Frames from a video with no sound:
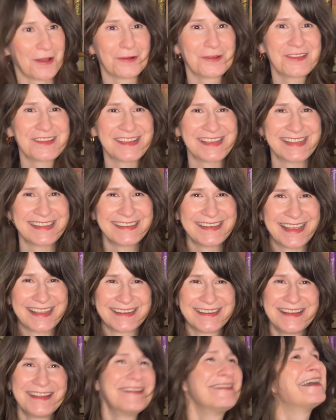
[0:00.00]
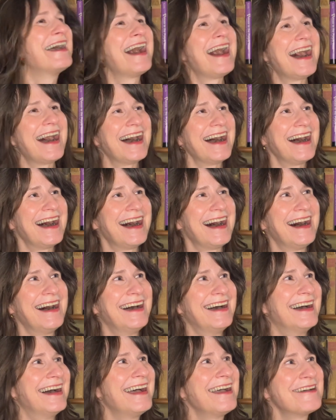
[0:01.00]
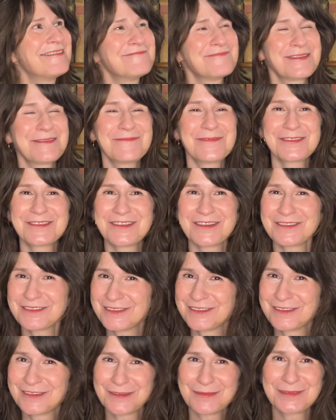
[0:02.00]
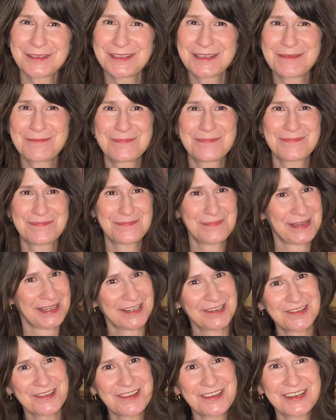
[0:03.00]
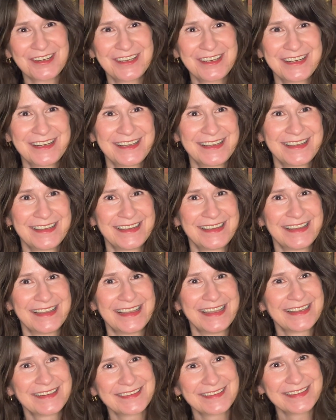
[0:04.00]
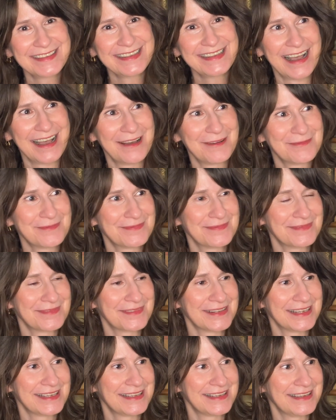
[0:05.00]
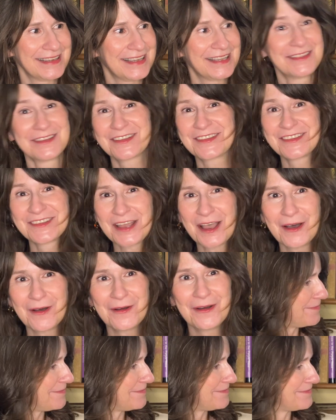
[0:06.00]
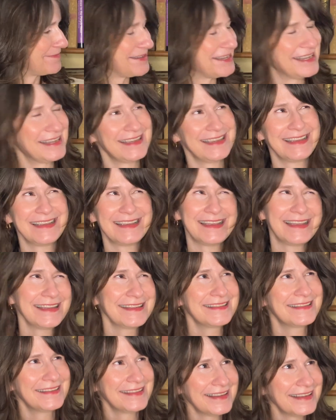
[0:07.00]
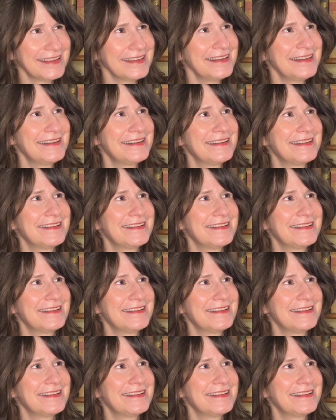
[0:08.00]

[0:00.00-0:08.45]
scene, and people don't normally picture Italy in the snow. It did